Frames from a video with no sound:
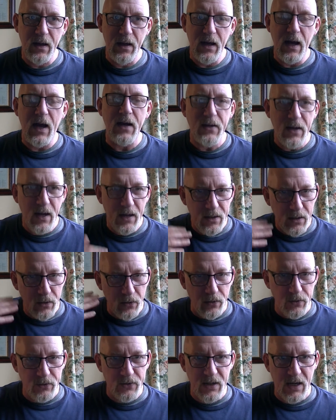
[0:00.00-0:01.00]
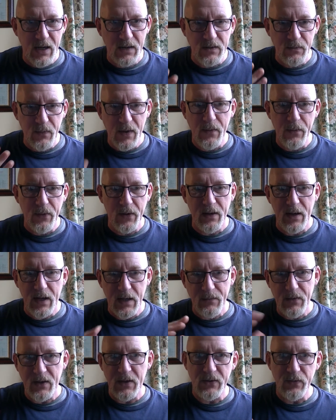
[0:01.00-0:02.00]
And at all times be
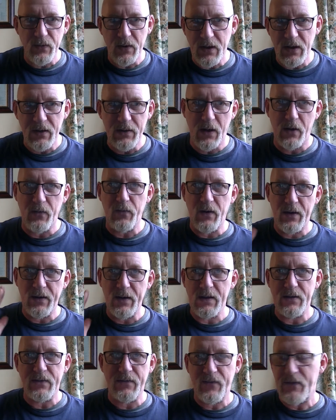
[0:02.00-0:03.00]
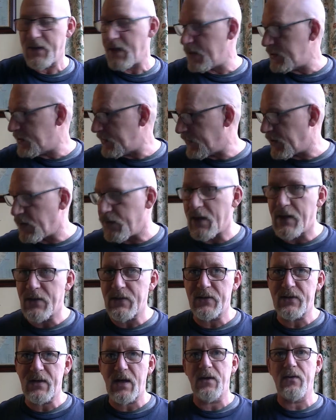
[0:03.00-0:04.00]
polite, because what you don't want is for the interviewee to
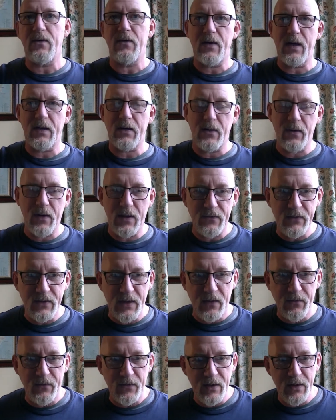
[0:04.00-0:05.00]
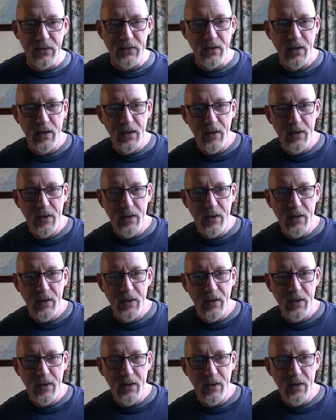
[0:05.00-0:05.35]
say, "Oh, I don't have time for this,"